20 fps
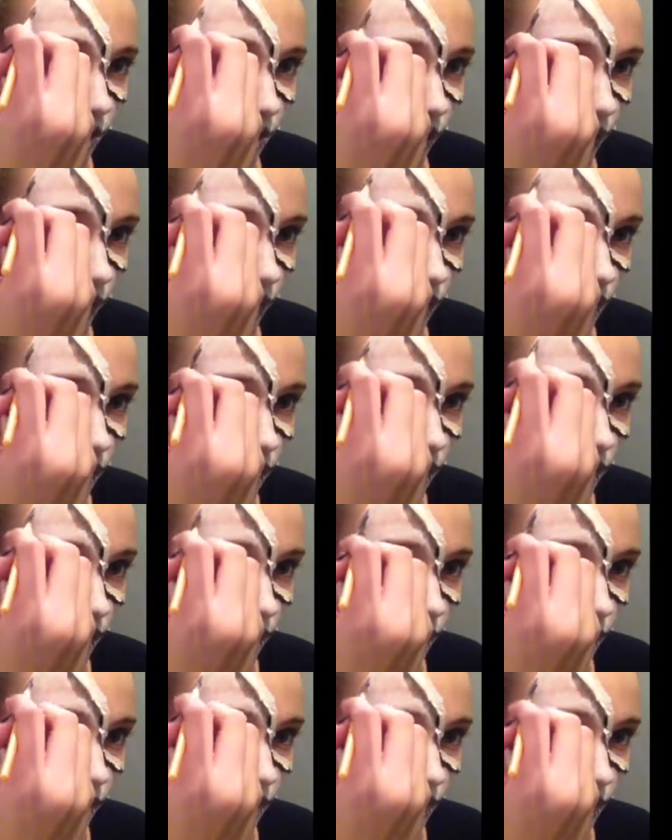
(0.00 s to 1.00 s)
white
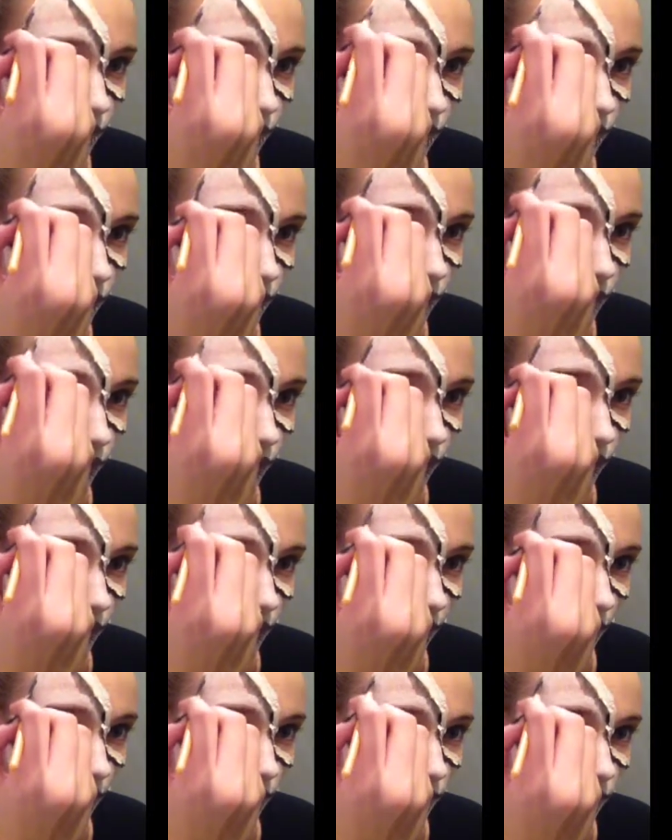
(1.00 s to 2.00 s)
cream that we already
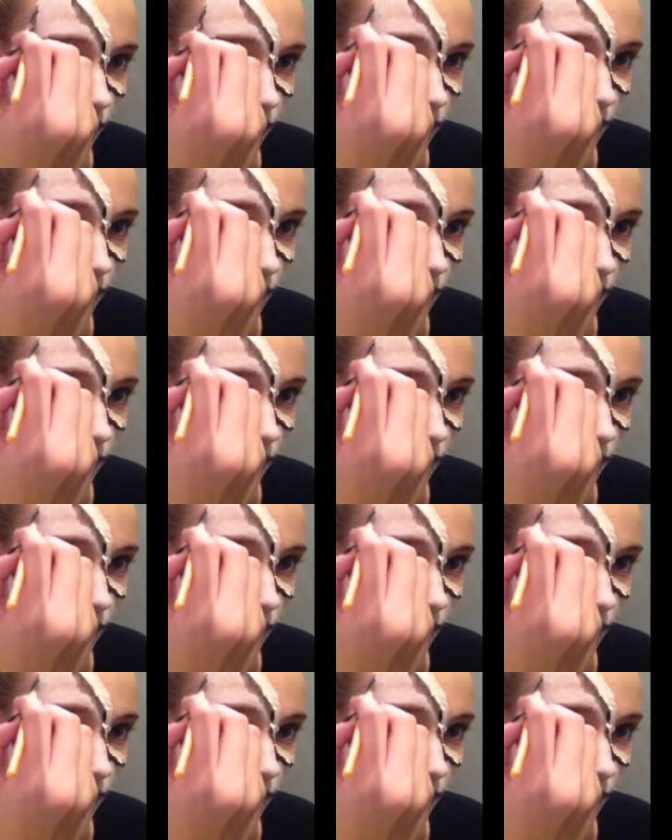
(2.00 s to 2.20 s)
have.